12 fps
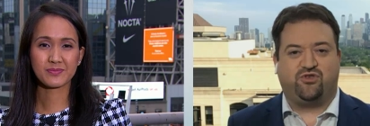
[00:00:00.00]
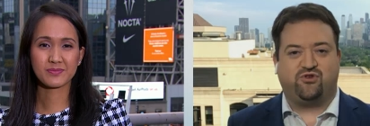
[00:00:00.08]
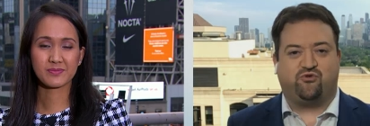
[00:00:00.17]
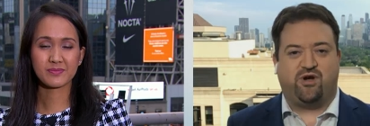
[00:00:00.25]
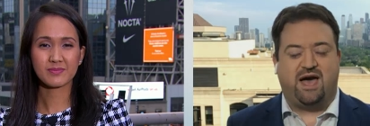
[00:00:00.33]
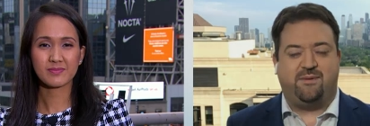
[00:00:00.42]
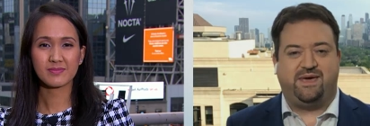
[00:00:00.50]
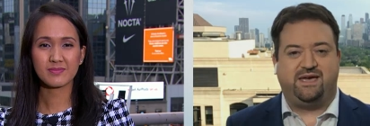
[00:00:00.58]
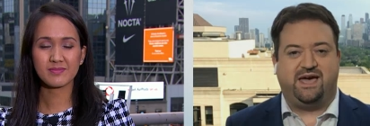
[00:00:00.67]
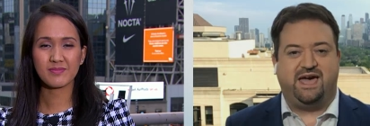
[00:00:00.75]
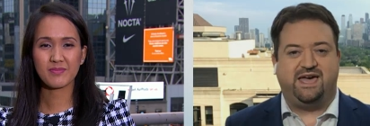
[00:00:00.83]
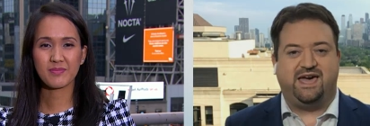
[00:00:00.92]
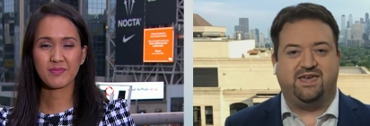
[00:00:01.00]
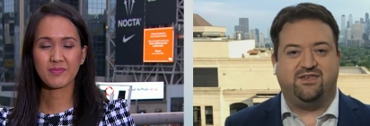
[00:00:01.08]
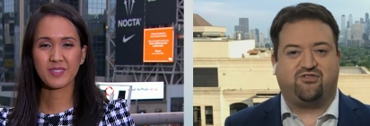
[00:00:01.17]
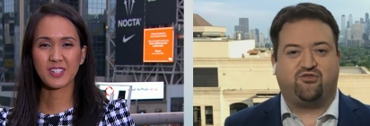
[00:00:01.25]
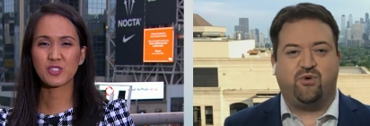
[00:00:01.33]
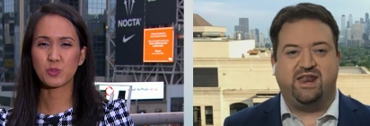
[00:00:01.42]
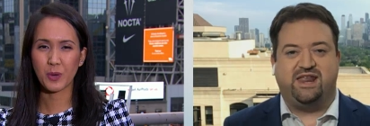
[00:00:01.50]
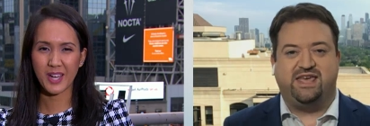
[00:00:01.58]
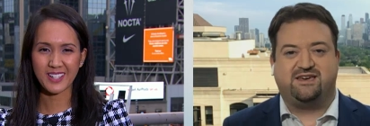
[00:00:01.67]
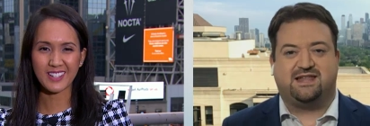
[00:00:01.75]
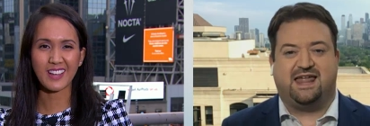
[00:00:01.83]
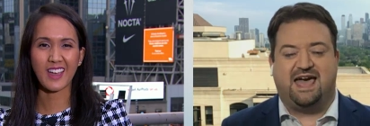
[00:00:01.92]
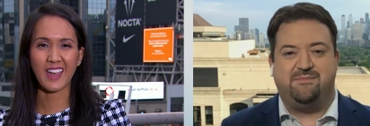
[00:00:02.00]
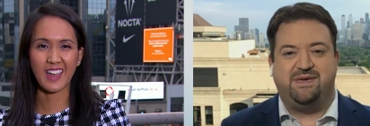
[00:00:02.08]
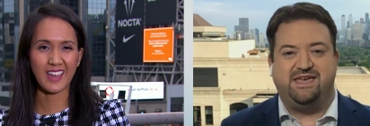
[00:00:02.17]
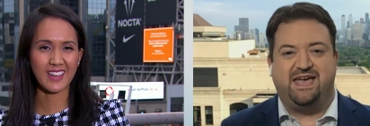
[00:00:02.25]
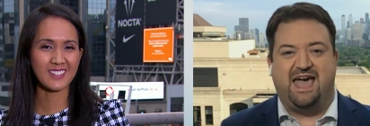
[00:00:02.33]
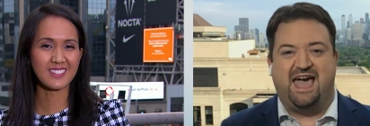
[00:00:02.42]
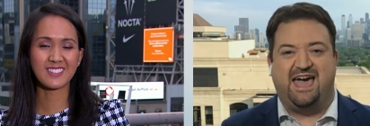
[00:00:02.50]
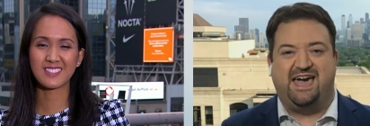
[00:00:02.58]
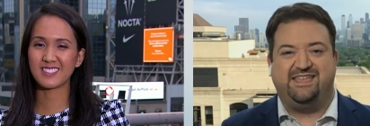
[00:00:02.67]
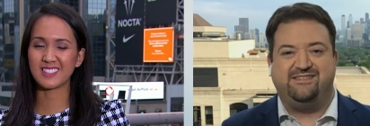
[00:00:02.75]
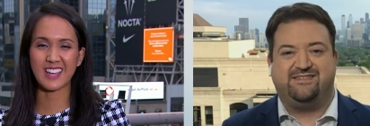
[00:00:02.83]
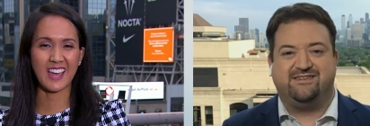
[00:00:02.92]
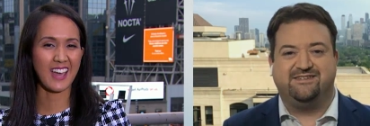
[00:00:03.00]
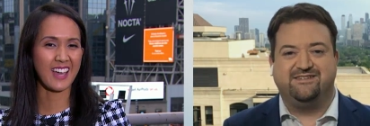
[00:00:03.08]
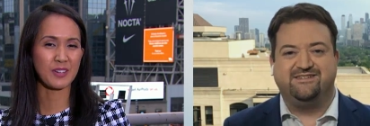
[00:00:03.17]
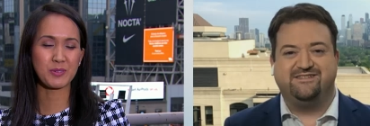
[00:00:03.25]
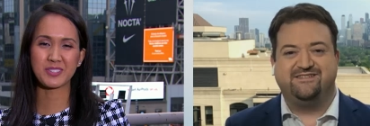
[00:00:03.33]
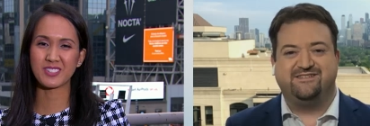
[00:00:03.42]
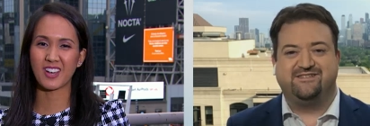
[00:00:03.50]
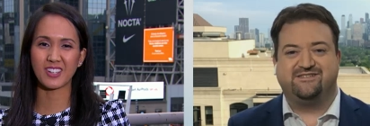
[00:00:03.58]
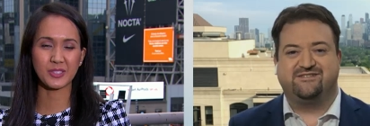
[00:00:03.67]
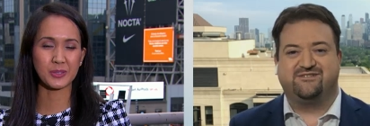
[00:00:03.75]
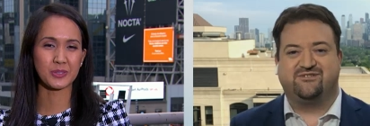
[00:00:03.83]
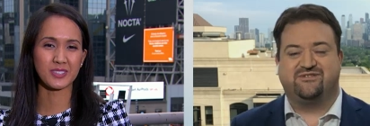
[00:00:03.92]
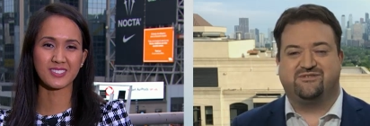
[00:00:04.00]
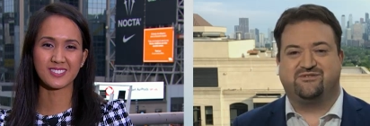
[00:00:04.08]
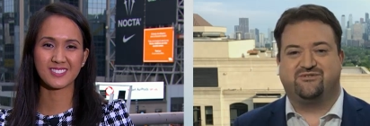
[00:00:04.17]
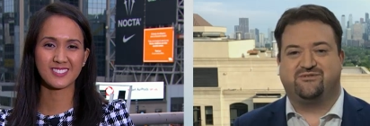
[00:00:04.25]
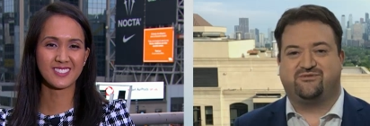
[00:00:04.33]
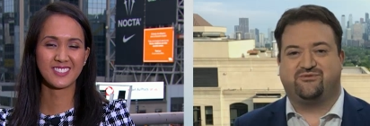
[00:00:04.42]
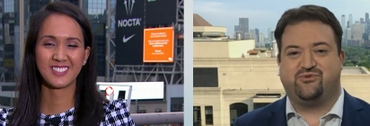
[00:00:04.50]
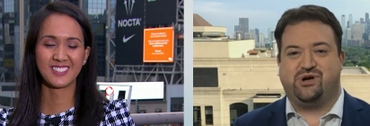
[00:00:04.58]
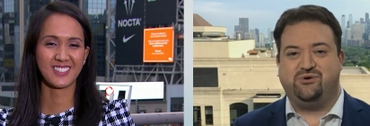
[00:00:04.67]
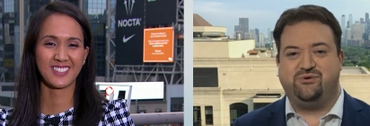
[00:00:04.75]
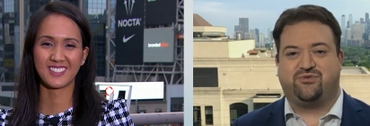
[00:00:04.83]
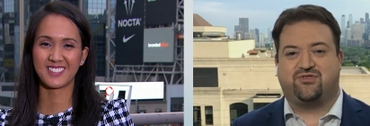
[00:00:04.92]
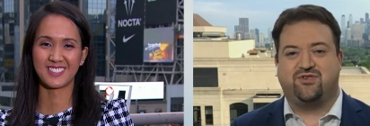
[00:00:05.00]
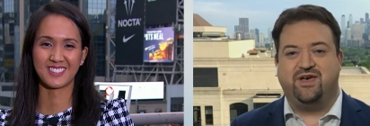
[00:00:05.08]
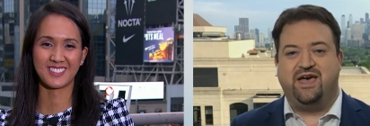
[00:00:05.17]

Speaker 1: than grabbing a, a sweaty, sweaty clammy hand. hand? Yeah,
Speaker 2: it was not cool
Speaker 1: gross.